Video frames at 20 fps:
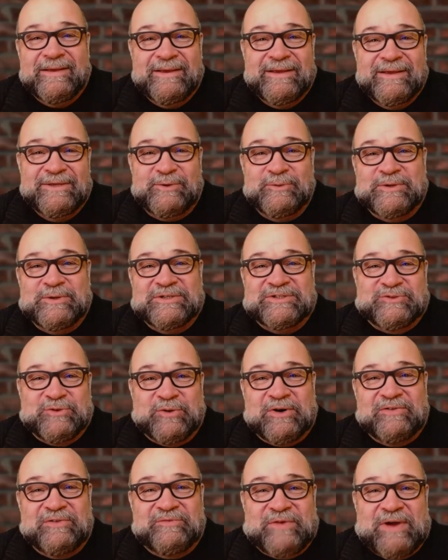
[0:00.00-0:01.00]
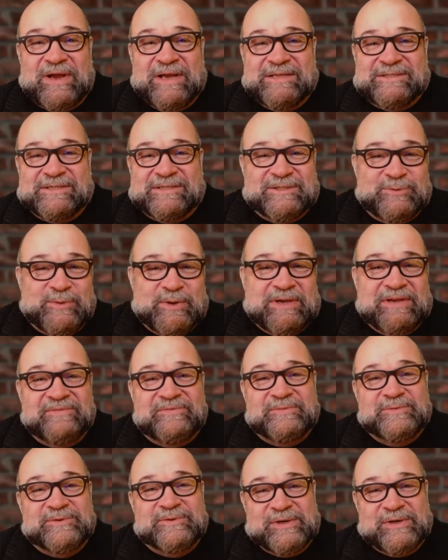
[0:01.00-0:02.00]
doing sword fights and swinging
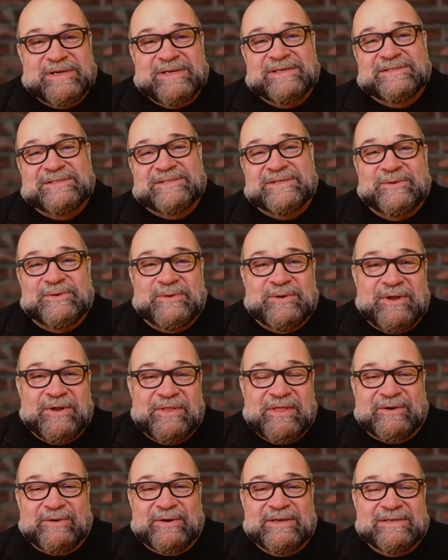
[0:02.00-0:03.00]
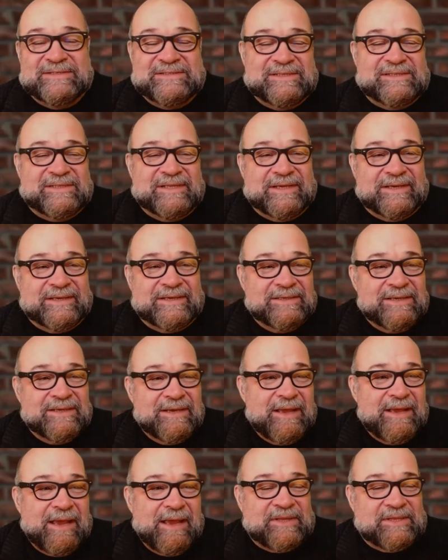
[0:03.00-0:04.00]
from trees and doing all that crazy thing.
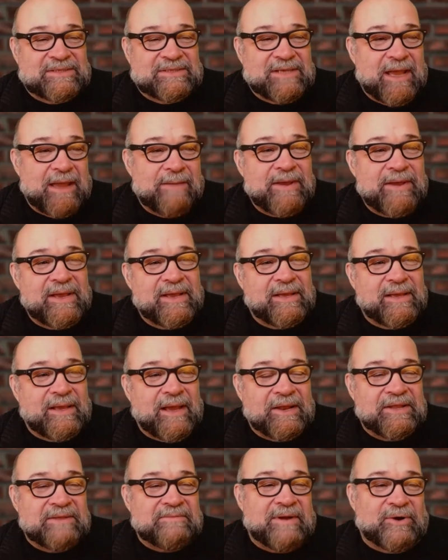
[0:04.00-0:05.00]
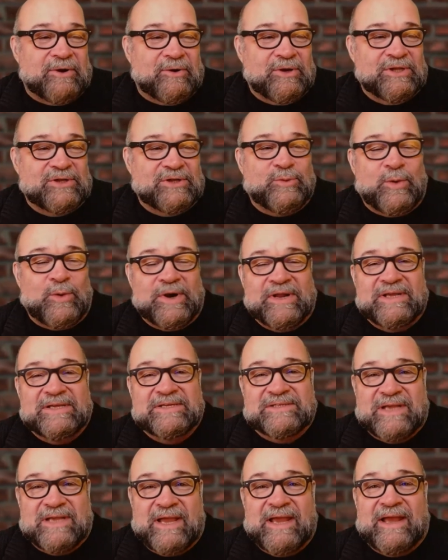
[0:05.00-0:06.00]
And by the time I got into my early
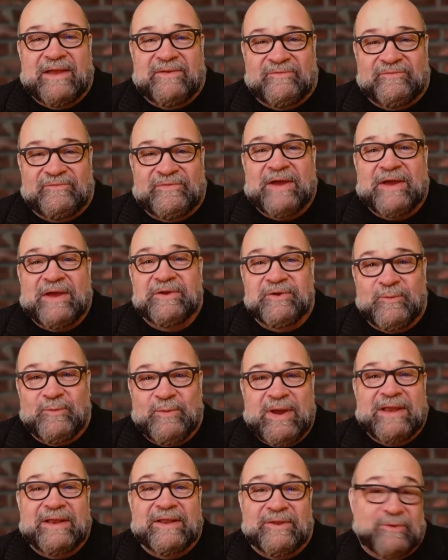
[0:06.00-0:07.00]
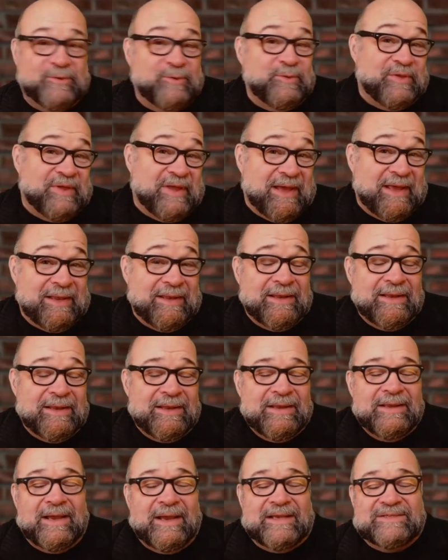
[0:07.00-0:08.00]
20s, I had found a way to do that.
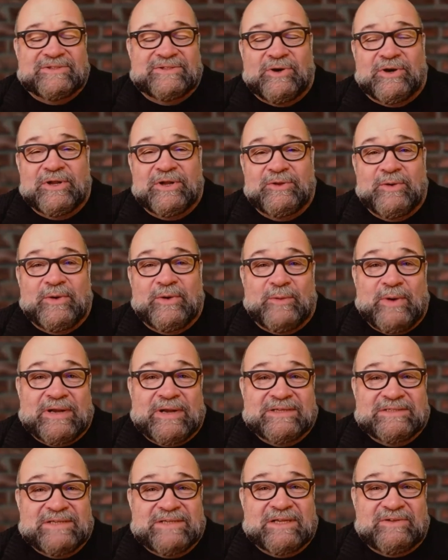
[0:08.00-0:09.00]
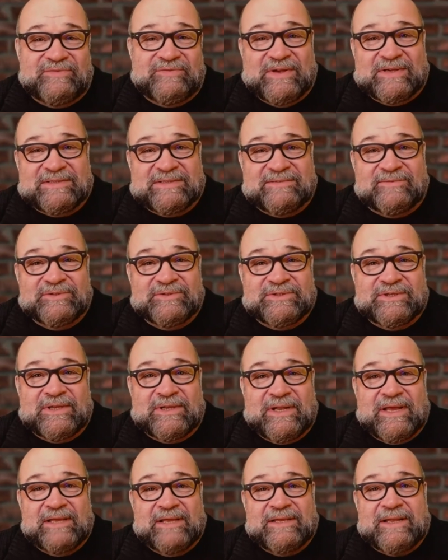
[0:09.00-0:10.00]
I started doing Renaissance festivals,
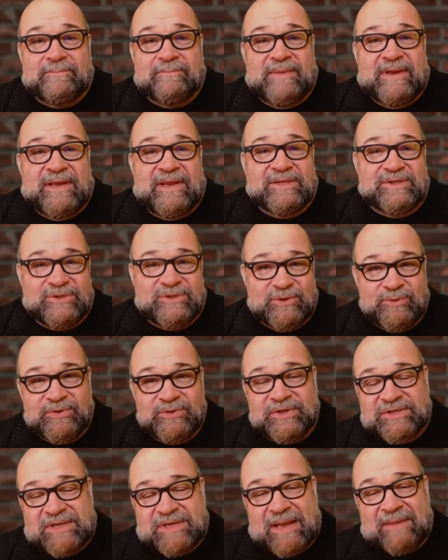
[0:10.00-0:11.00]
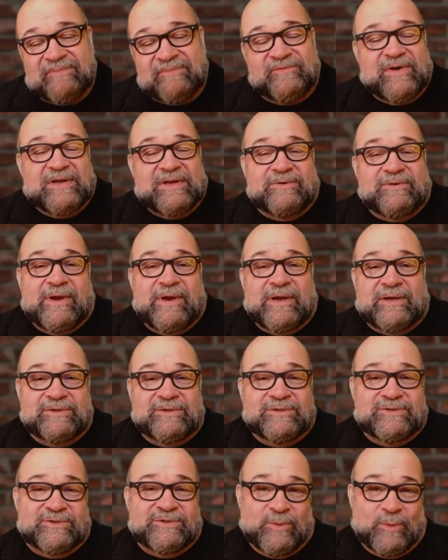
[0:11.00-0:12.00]
and I ended up meeting two of the top fight
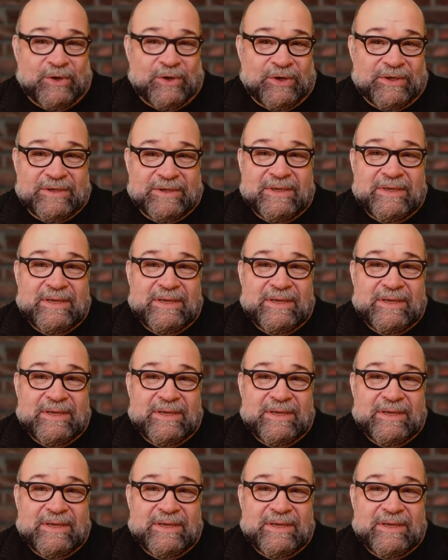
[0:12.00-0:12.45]
directors in the world.